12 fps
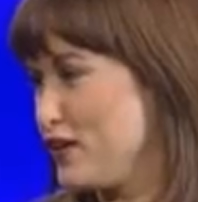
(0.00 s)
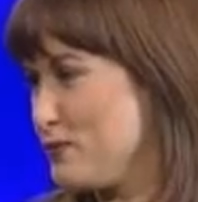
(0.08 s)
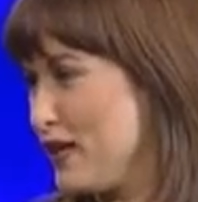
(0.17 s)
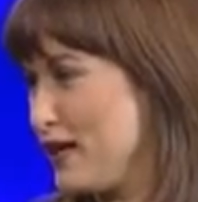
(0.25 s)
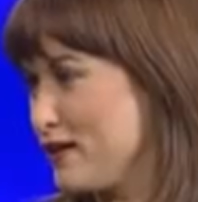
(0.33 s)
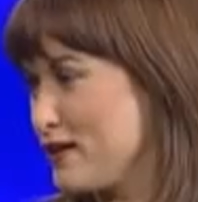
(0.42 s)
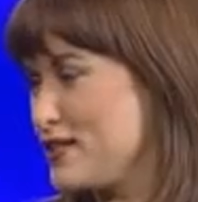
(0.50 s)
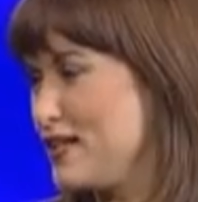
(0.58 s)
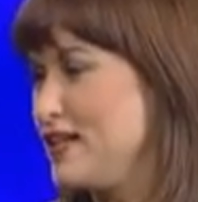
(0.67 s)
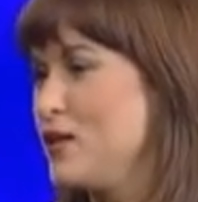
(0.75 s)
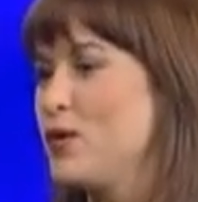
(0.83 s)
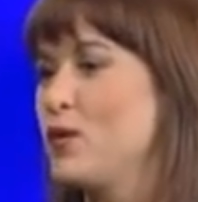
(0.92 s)
about us?
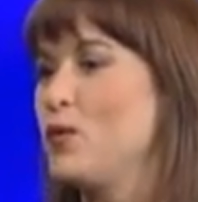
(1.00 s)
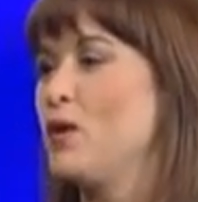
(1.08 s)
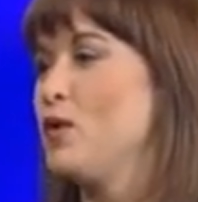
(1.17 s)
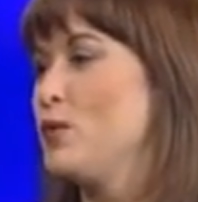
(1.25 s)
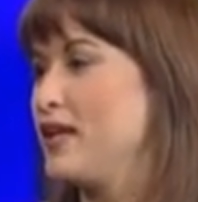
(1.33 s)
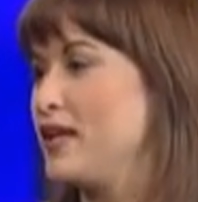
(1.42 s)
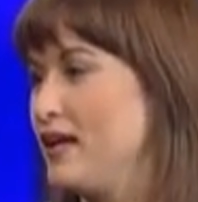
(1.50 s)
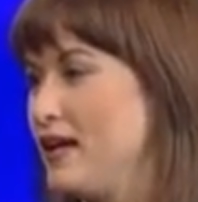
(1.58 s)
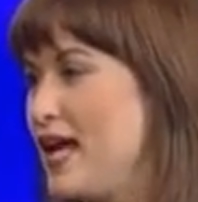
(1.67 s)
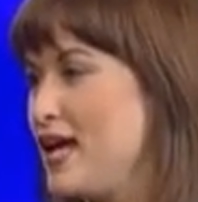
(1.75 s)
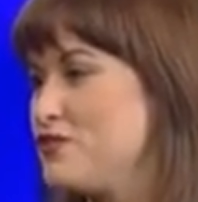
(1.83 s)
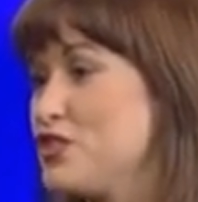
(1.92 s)
And then we want what we
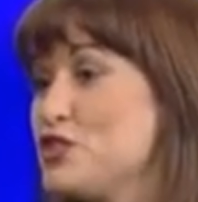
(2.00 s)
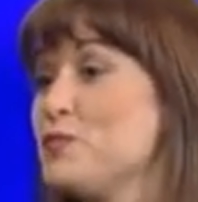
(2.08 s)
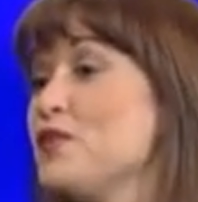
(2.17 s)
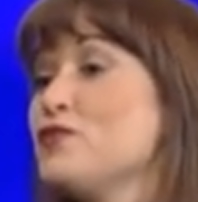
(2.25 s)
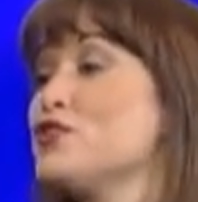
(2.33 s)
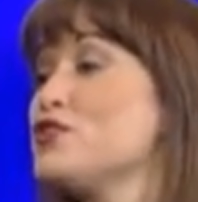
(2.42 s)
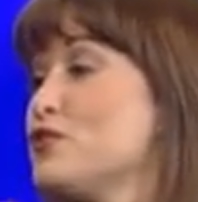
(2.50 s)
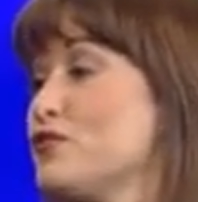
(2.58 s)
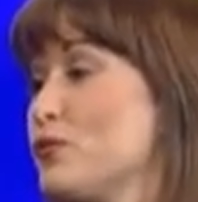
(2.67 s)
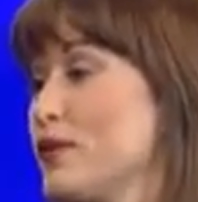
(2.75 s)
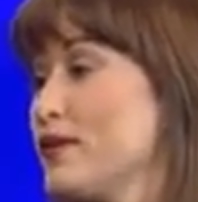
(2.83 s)
can't have just by virtue of we